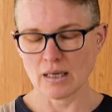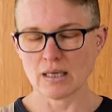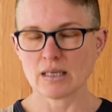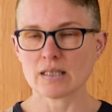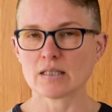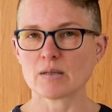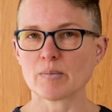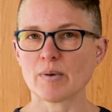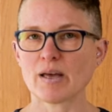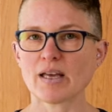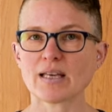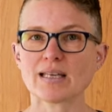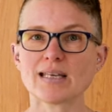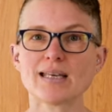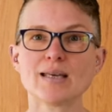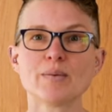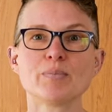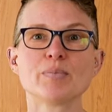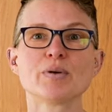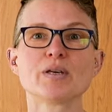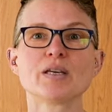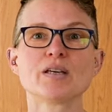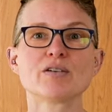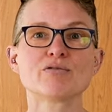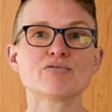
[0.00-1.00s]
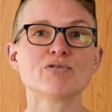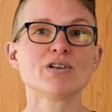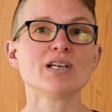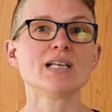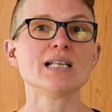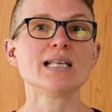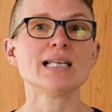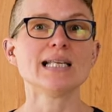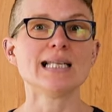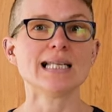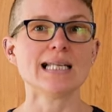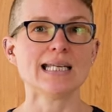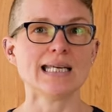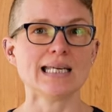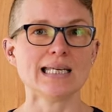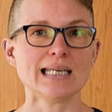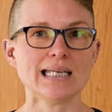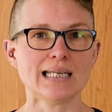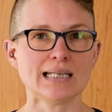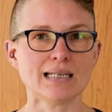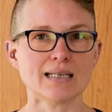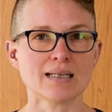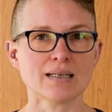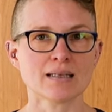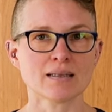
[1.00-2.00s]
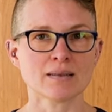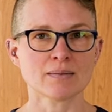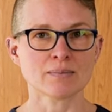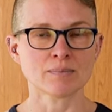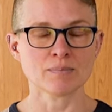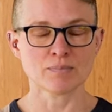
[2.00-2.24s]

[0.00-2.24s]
is about keeping it really lean.